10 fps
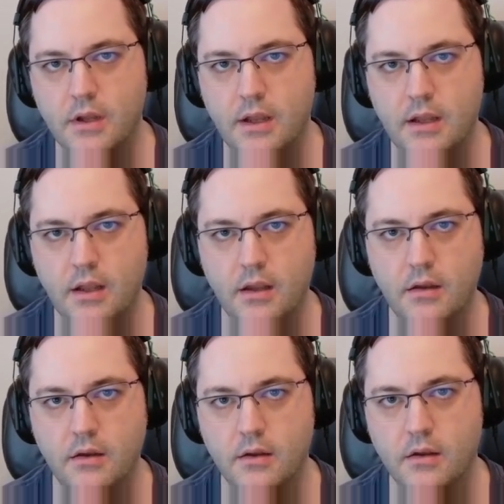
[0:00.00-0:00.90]

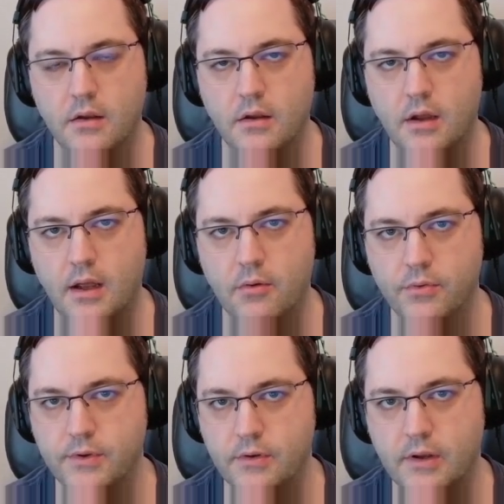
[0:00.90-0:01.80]
and I will
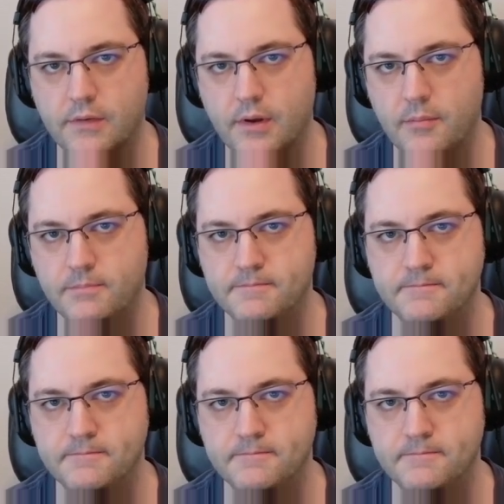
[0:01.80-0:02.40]
see you next time.